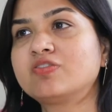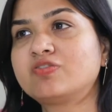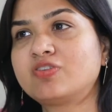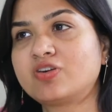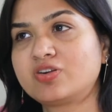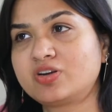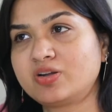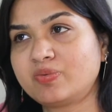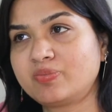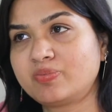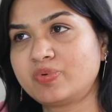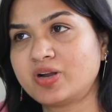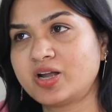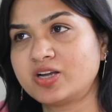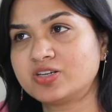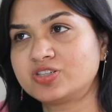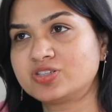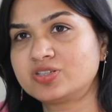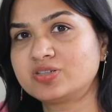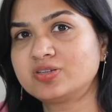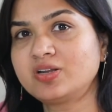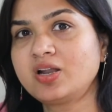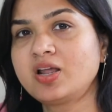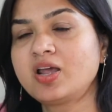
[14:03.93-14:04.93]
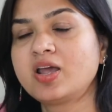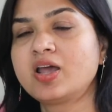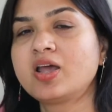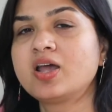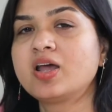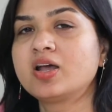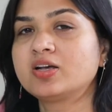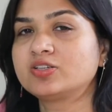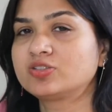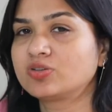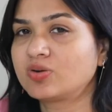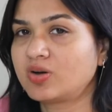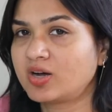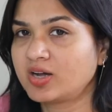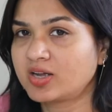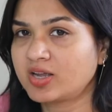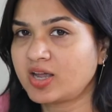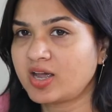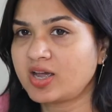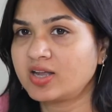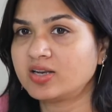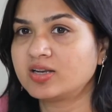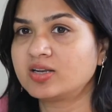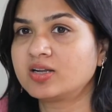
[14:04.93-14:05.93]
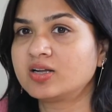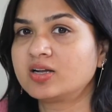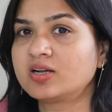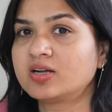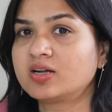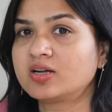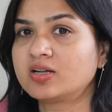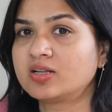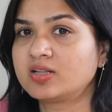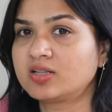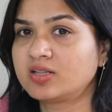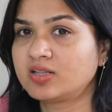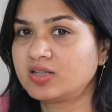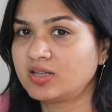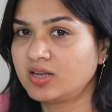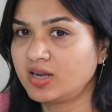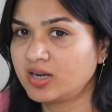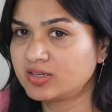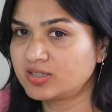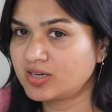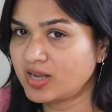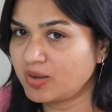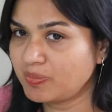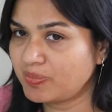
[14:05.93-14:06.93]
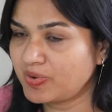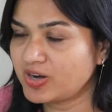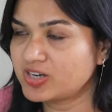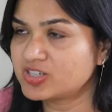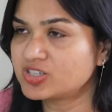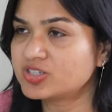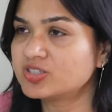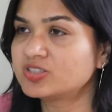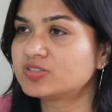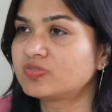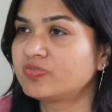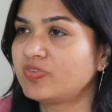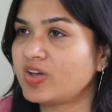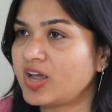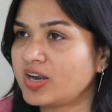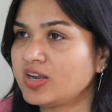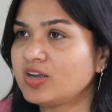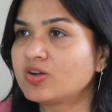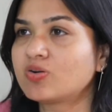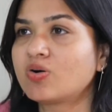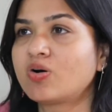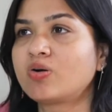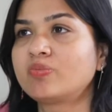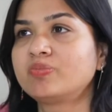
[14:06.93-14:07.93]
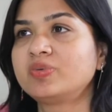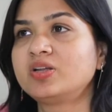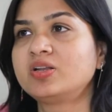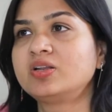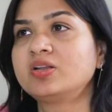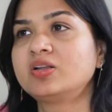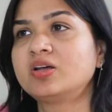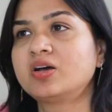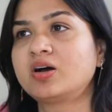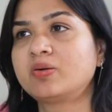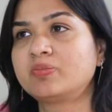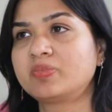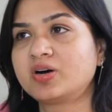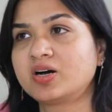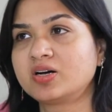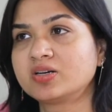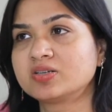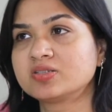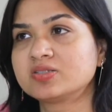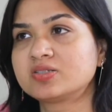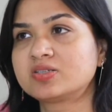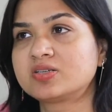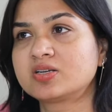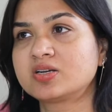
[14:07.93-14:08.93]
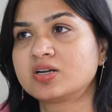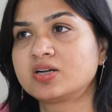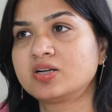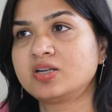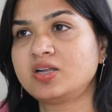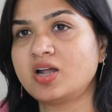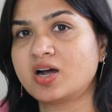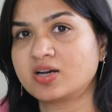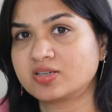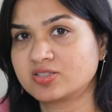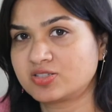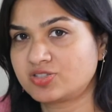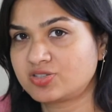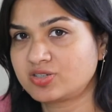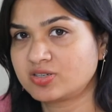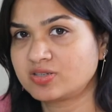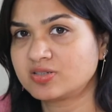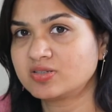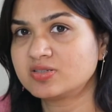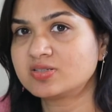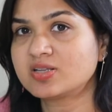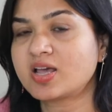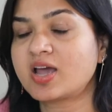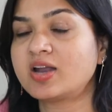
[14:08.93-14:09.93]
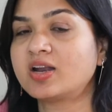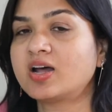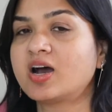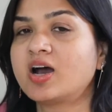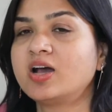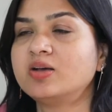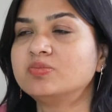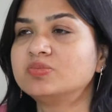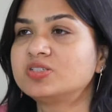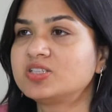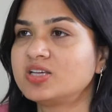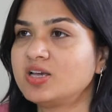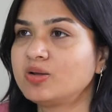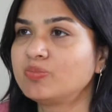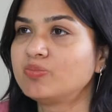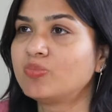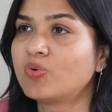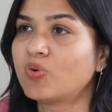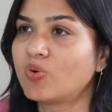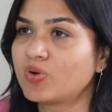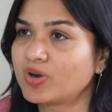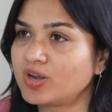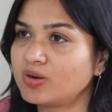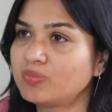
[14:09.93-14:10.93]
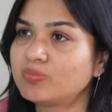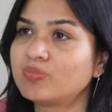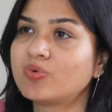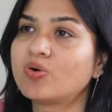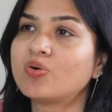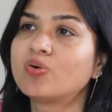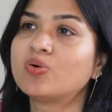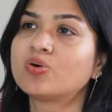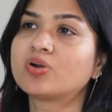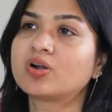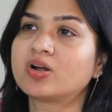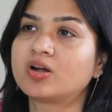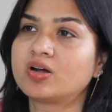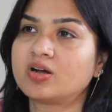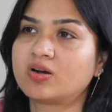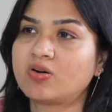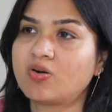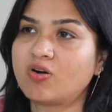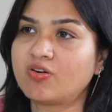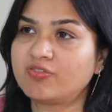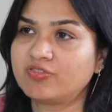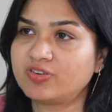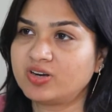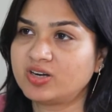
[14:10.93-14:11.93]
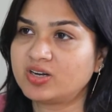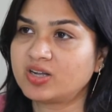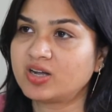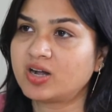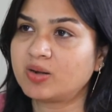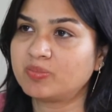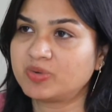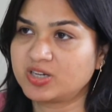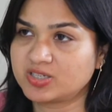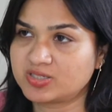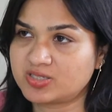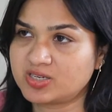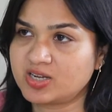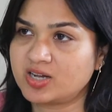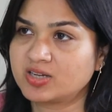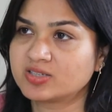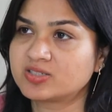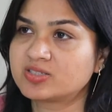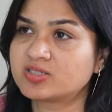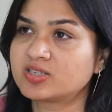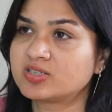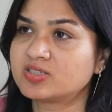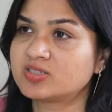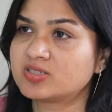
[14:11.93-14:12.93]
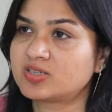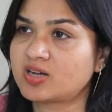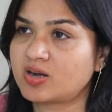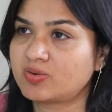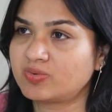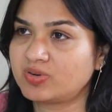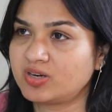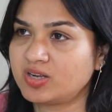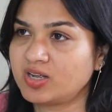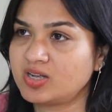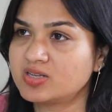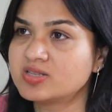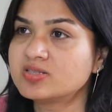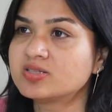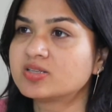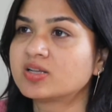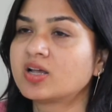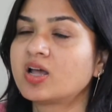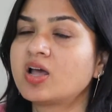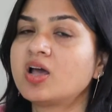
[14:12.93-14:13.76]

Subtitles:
for depression. So again, depression is very common amongst youngsters, and I am seeing more and more of it amongst youngsters nowadays.